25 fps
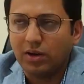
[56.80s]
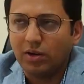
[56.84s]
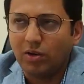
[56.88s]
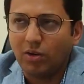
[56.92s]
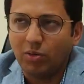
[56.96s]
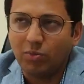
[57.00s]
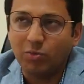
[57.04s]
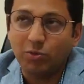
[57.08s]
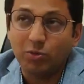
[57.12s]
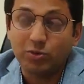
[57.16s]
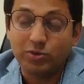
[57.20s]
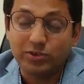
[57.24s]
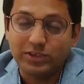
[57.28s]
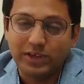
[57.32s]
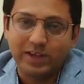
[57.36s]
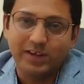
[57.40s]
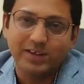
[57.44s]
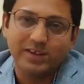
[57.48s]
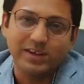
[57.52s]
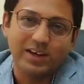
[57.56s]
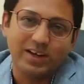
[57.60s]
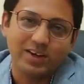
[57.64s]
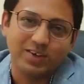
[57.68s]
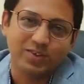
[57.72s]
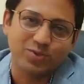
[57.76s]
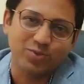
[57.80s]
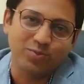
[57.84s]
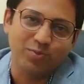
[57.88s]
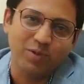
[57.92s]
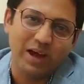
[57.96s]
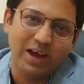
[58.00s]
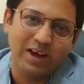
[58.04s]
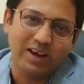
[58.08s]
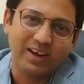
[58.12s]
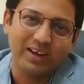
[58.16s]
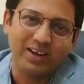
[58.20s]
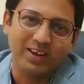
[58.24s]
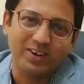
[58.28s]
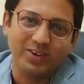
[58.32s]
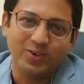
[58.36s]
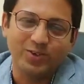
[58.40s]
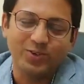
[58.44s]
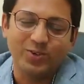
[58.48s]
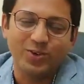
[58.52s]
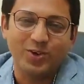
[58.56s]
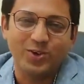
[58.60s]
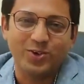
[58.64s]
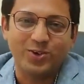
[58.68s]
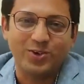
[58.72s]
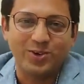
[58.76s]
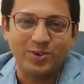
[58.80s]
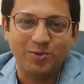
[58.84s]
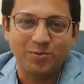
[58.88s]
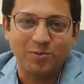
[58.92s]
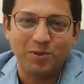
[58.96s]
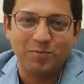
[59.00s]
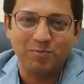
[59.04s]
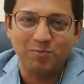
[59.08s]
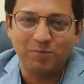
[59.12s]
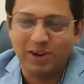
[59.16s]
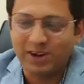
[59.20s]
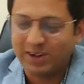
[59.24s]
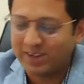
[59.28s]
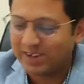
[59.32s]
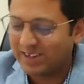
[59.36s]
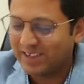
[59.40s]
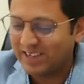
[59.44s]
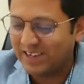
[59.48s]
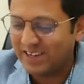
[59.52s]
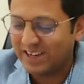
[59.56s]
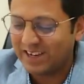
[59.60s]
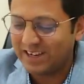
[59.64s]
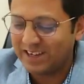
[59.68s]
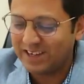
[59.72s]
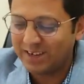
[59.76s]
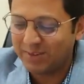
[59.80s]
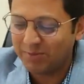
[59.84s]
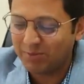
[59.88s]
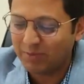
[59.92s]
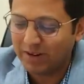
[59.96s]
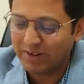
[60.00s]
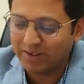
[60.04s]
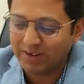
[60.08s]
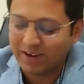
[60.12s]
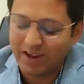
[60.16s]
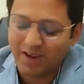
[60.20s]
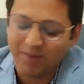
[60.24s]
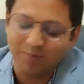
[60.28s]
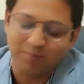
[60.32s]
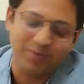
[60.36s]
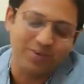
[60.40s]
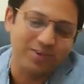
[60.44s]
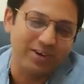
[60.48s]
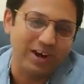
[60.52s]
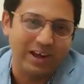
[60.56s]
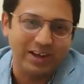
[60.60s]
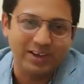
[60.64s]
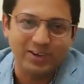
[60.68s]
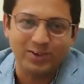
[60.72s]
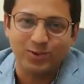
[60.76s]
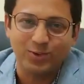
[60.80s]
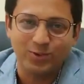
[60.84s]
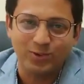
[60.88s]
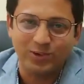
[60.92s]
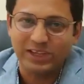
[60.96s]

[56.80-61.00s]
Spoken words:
almost 10 years back. I do not remember clearly, but I am trying to